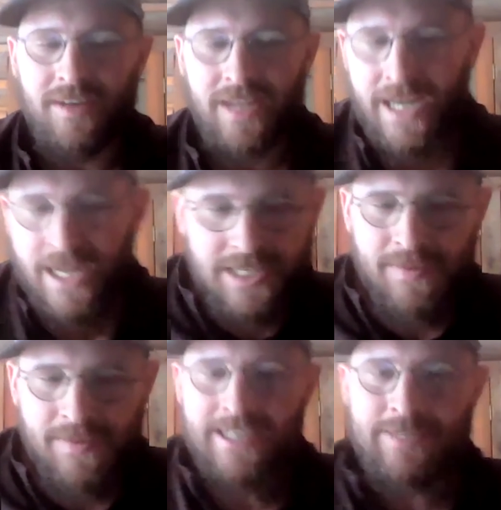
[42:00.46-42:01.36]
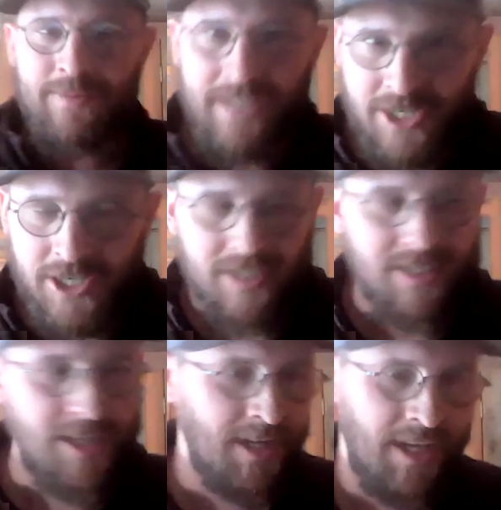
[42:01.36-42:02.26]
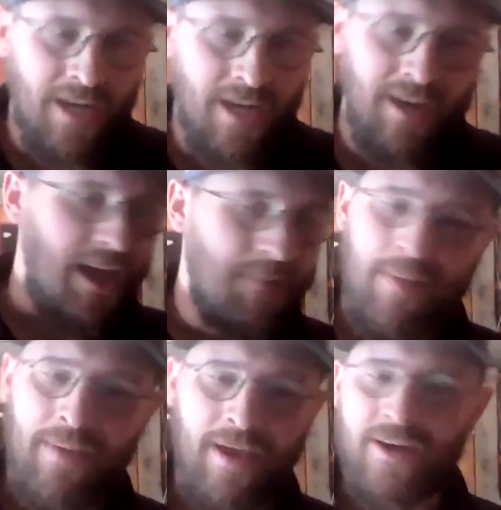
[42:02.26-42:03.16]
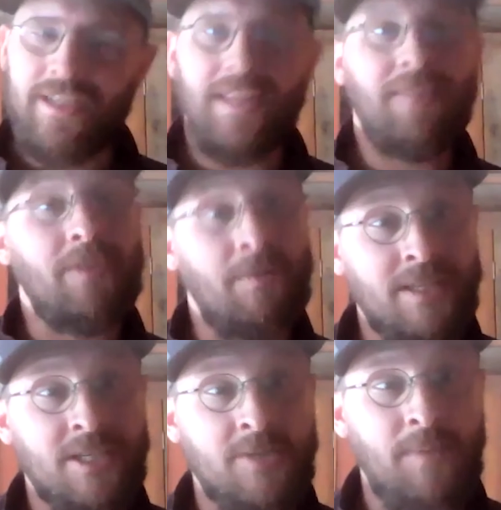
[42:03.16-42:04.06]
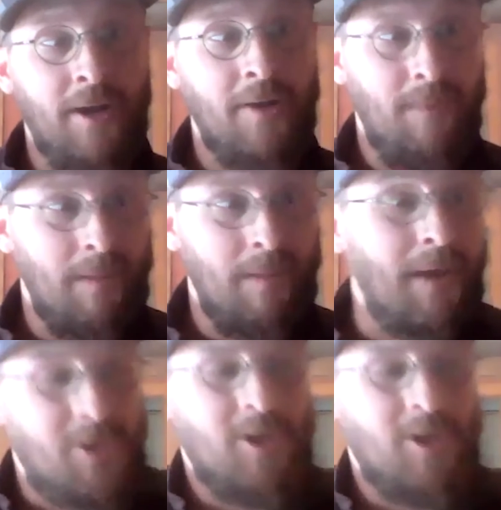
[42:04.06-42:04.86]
needing to be expeditious? And again, maybe I could have delivered the message better. Maybe I